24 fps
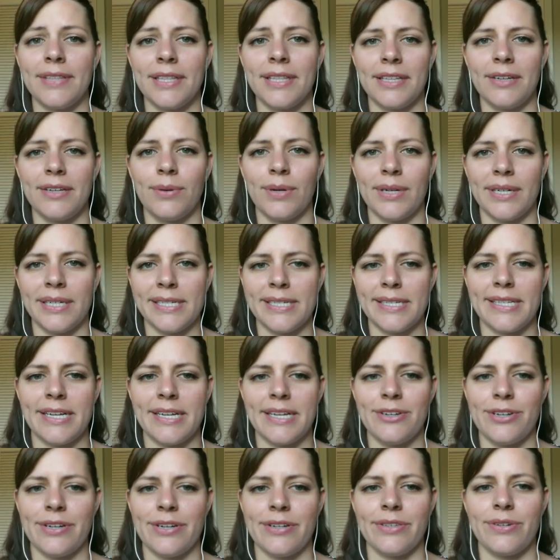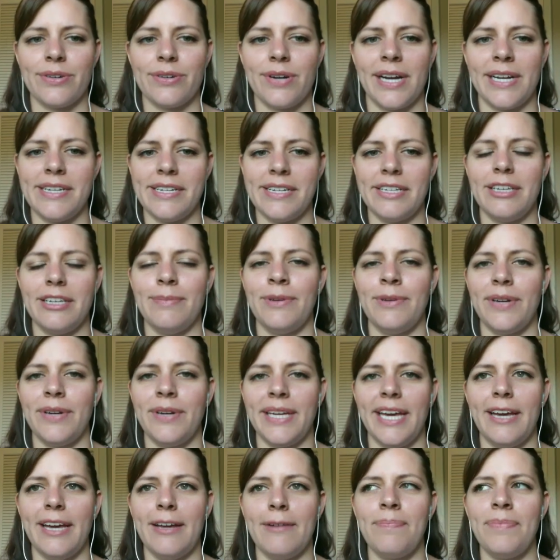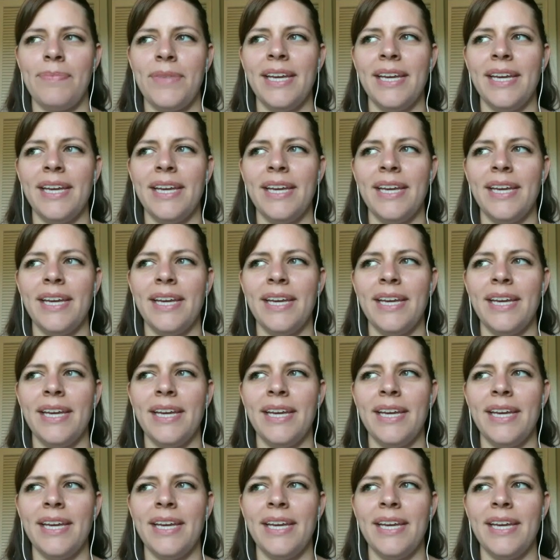that the organization is trying to communicate.